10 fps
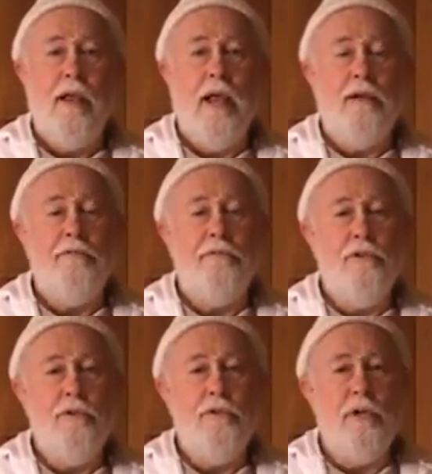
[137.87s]
And if you
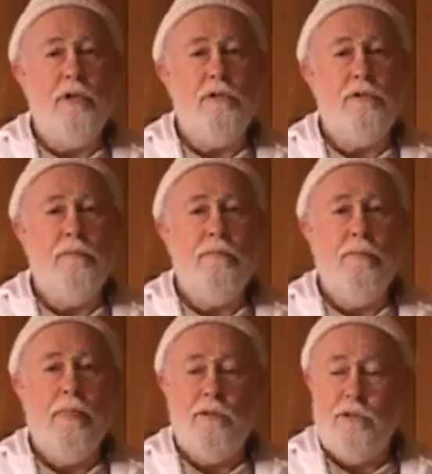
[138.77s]
do this
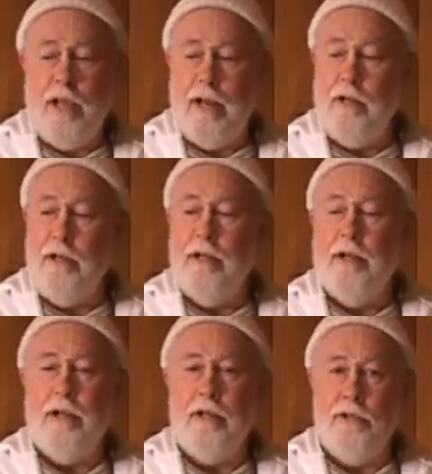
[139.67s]
steadily
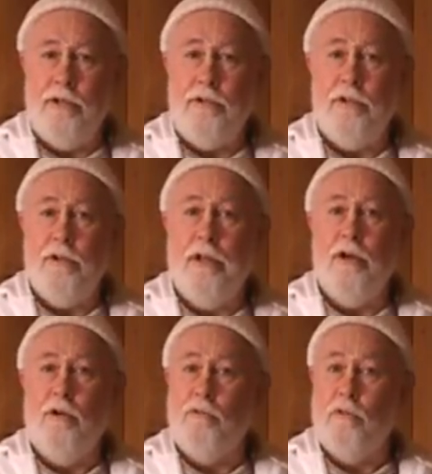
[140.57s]
and
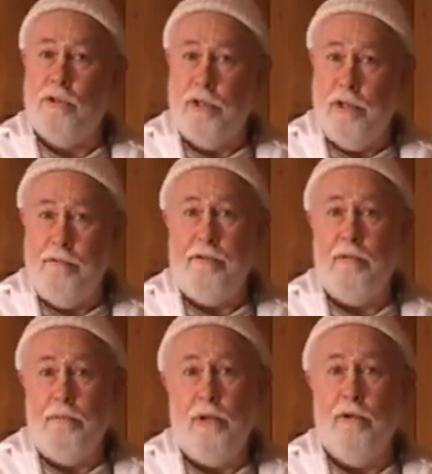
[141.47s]
consistently over a
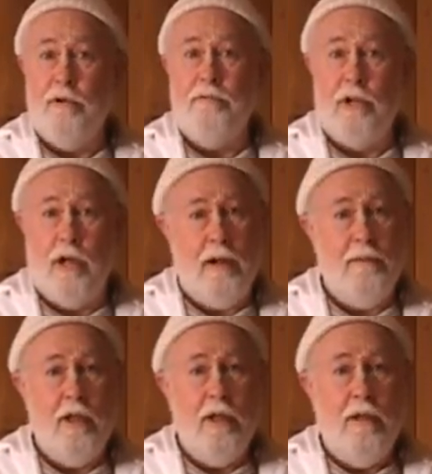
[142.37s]
significant period of time,
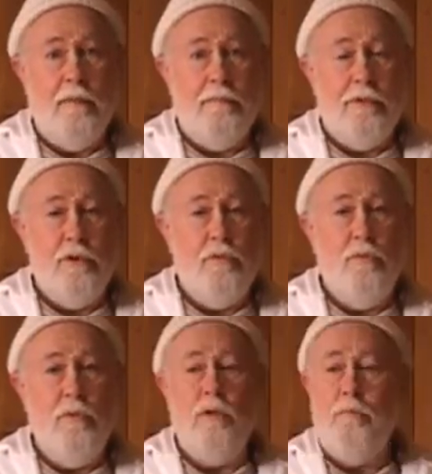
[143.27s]
you
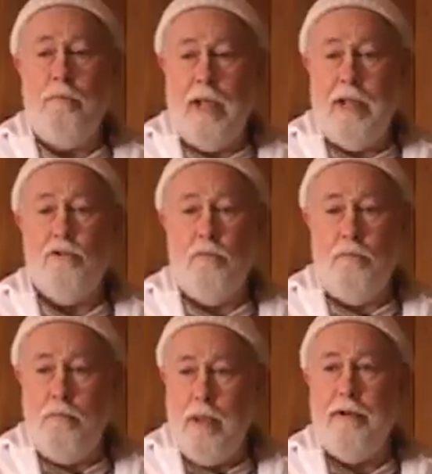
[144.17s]
will make
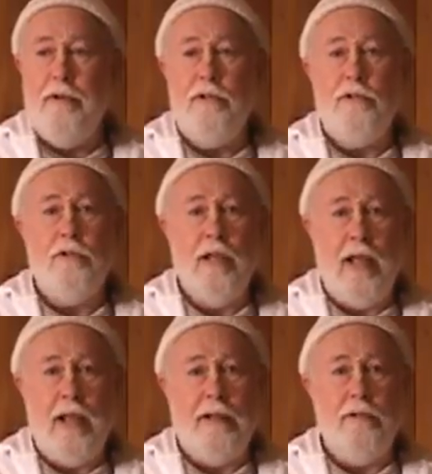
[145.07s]
tremendous
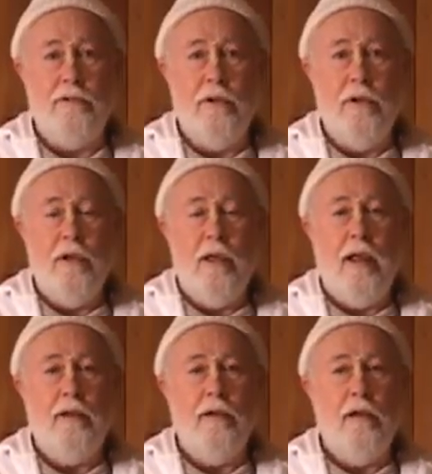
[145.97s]
gains
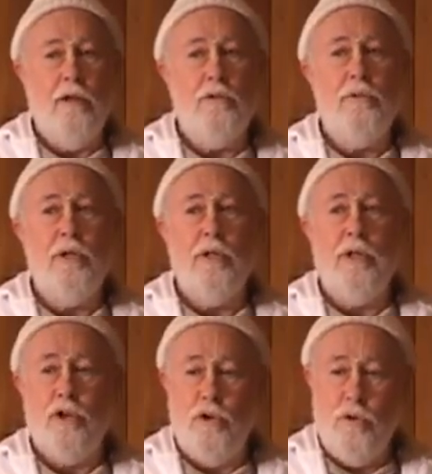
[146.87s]
and
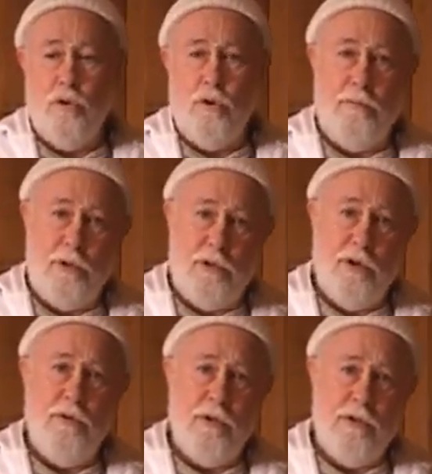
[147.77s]
ultimately cure the
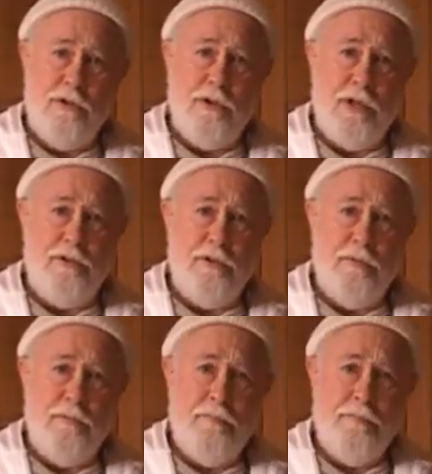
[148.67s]
material disease,